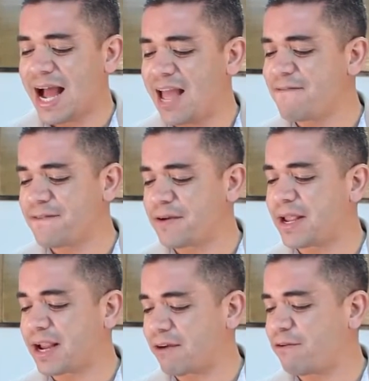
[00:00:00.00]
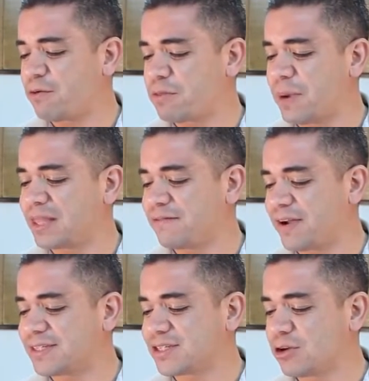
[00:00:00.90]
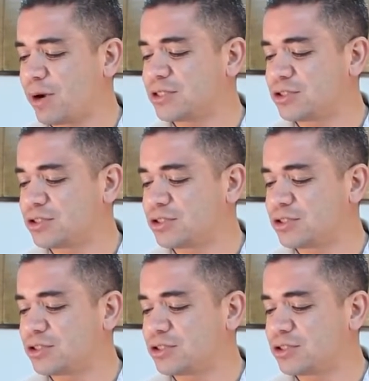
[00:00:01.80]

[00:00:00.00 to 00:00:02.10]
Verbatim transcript: I am very careful with my devices so I